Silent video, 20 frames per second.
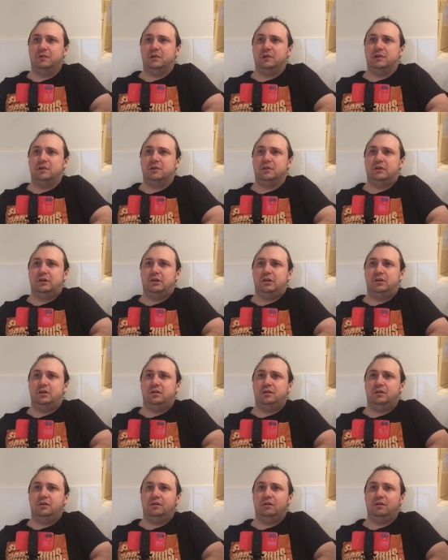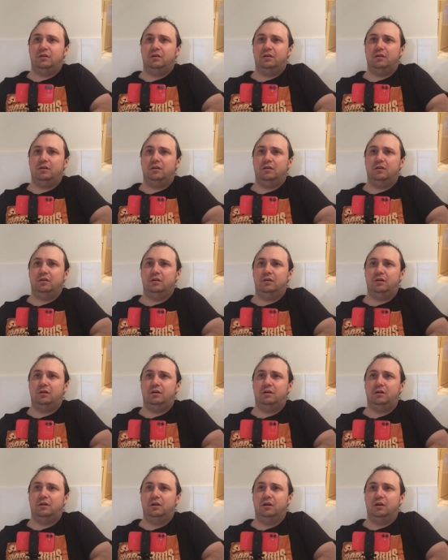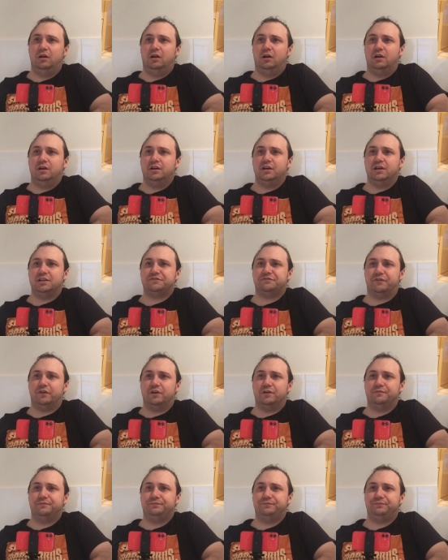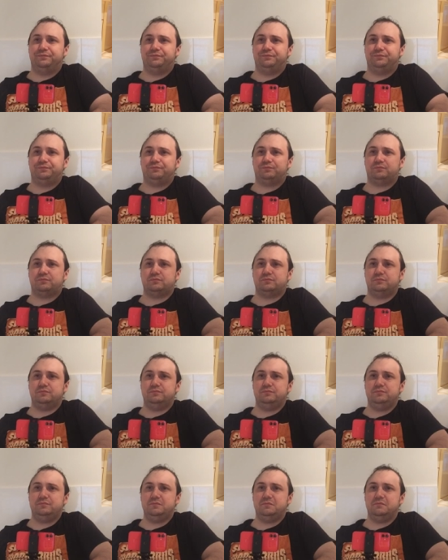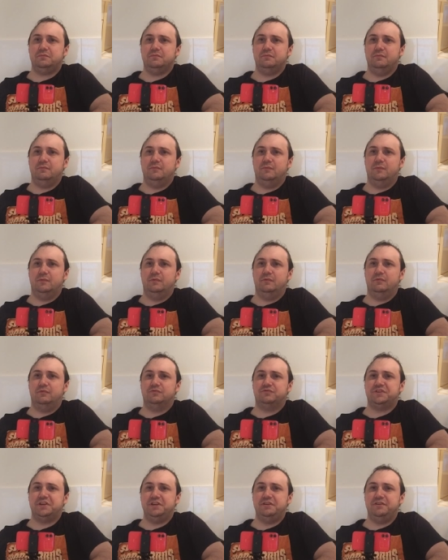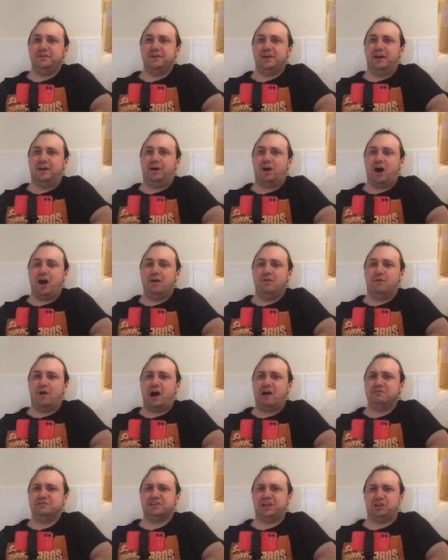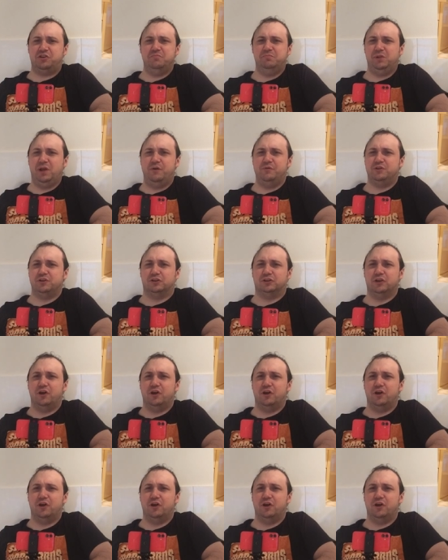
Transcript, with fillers: I was just so excited to pour things on you that I felt Yeah, like I wasted all of it. See, yeah, I, I was like, you're blowing your